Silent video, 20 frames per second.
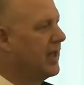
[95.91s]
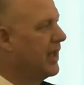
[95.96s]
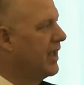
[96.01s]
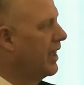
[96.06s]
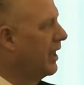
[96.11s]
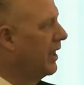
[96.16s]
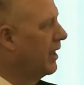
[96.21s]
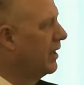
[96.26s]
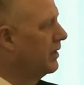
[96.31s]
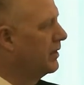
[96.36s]

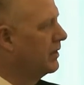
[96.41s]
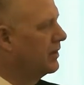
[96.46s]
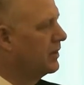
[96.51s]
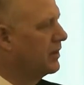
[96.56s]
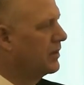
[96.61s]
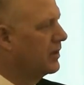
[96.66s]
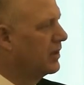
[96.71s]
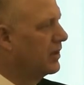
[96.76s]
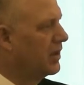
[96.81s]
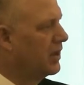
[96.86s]
And
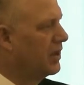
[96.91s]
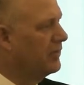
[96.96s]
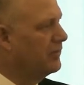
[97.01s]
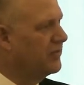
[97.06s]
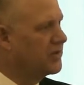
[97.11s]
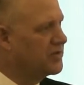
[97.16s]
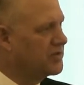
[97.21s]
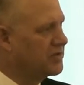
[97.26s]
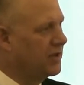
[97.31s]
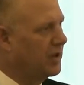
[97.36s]

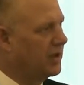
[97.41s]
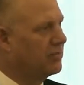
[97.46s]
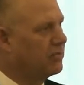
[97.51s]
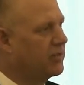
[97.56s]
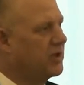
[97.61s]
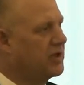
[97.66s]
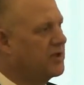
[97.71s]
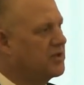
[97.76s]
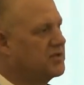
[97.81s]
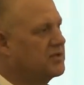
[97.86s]
if the stock
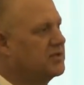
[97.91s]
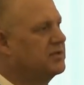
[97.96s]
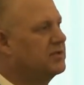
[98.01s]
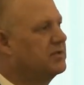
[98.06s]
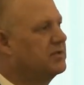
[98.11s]
price